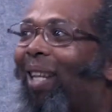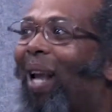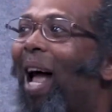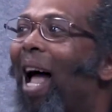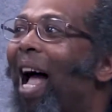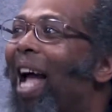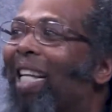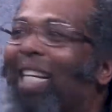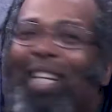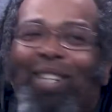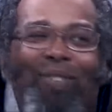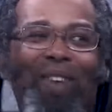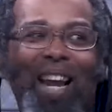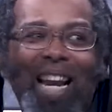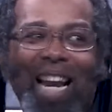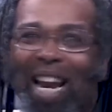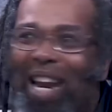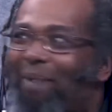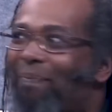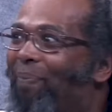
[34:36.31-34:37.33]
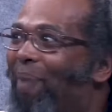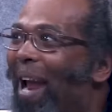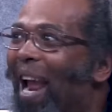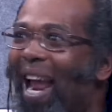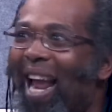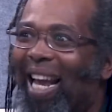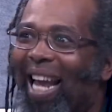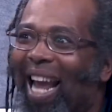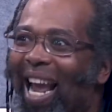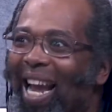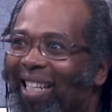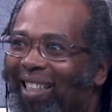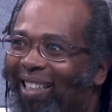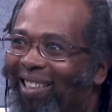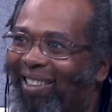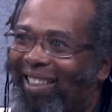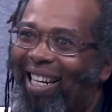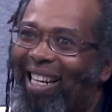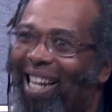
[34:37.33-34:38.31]
So I just been eating pancakes
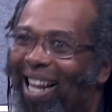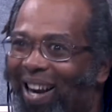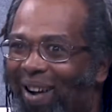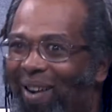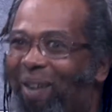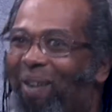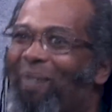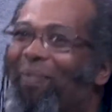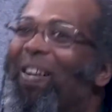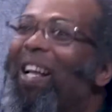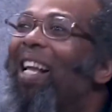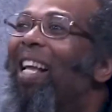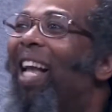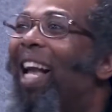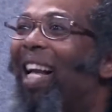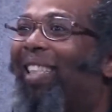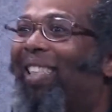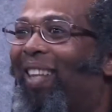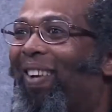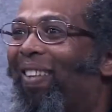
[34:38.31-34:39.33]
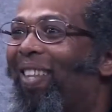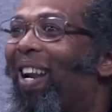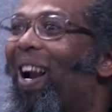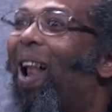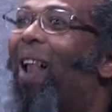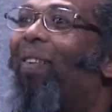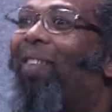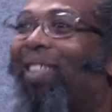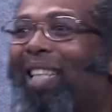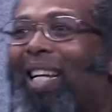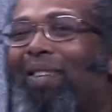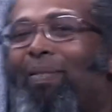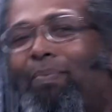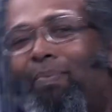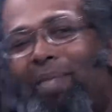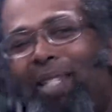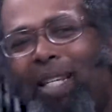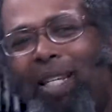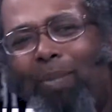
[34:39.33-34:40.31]
and sitting at home, and so then all of a sudden,
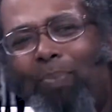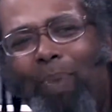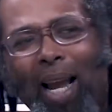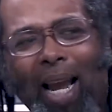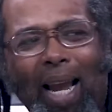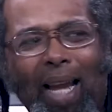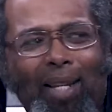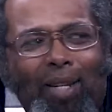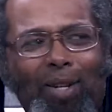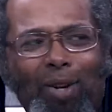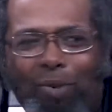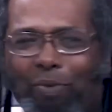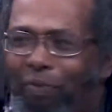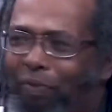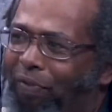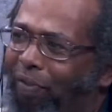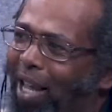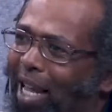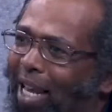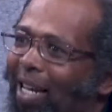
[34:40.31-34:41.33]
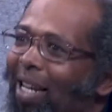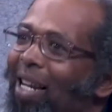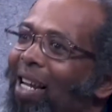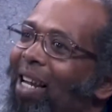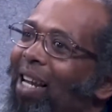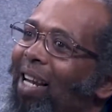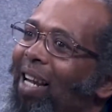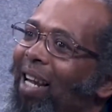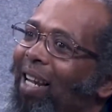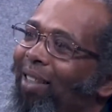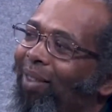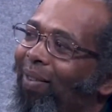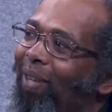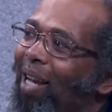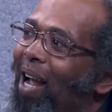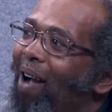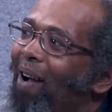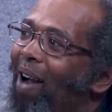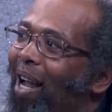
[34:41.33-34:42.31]
these pants don't fit, and so
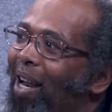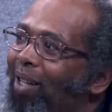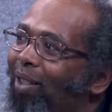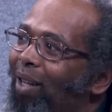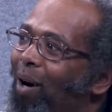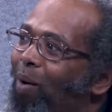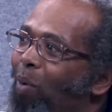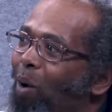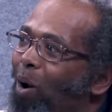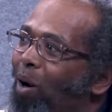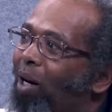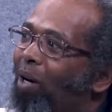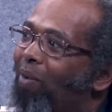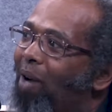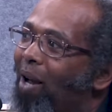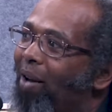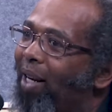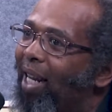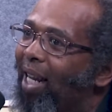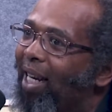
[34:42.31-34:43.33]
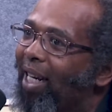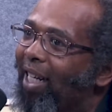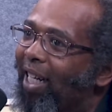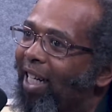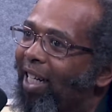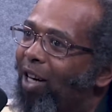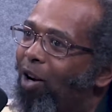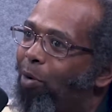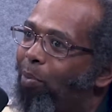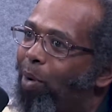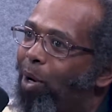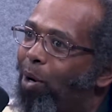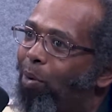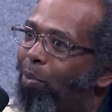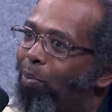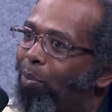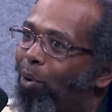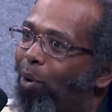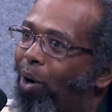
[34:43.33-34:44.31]
now I got to start walking around again and eating
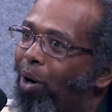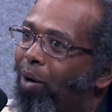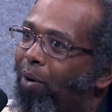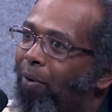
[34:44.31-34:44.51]
oatmeal more.